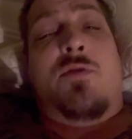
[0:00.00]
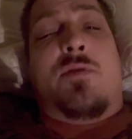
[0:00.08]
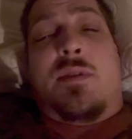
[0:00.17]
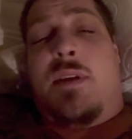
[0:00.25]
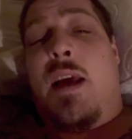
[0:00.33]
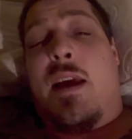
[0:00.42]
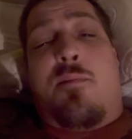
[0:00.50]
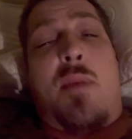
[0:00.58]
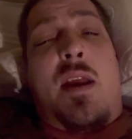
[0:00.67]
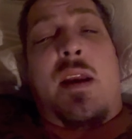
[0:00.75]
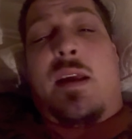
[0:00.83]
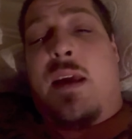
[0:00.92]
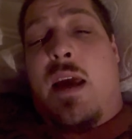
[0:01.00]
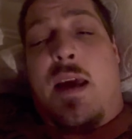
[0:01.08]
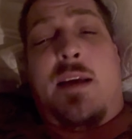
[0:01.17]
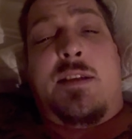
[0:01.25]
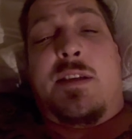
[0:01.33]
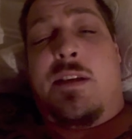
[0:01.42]
You can take
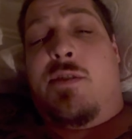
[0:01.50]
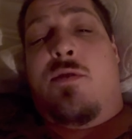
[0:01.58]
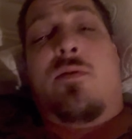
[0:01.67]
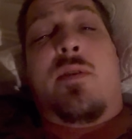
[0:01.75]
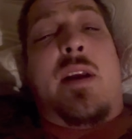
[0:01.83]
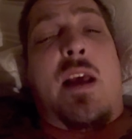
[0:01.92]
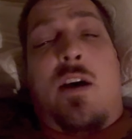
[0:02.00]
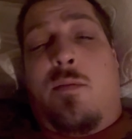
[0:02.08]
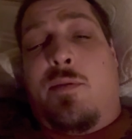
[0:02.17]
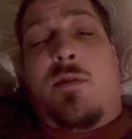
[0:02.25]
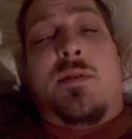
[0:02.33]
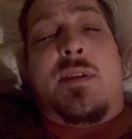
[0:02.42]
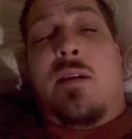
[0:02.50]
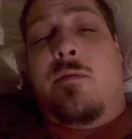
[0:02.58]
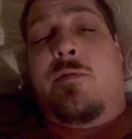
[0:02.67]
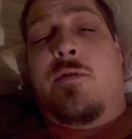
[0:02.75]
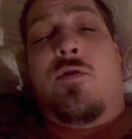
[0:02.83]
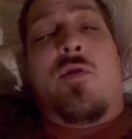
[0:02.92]
medication. You can help
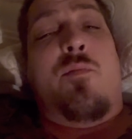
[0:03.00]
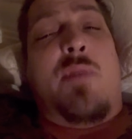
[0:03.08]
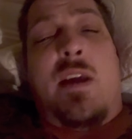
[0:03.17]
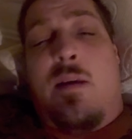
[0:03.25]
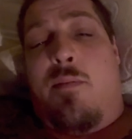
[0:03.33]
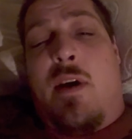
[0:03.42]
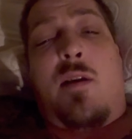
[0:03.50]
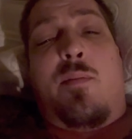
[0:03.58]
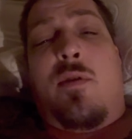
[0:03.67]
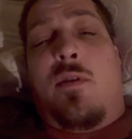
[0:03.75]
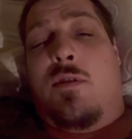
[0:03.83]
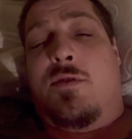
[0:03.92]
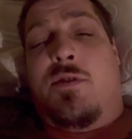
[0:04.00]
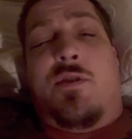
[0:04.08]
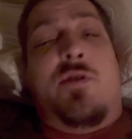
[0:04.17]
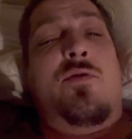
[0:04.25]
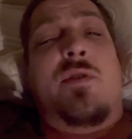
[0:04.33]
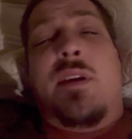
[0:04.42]
yourself. You can be a better person.
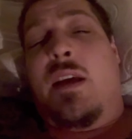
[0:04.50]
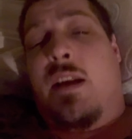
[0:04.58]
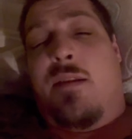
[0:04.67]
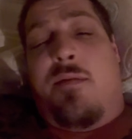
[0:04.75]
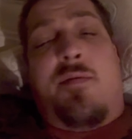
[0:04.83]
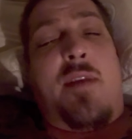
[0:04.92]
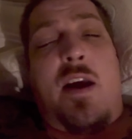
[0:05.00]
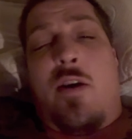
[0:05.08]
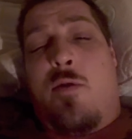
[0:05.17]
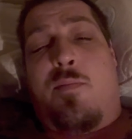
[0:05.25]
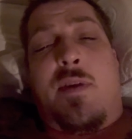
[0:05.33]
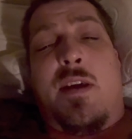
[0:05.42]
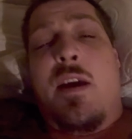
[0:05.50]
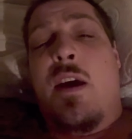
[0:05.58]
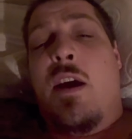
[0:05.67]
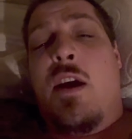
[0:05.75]
You can get in therapy.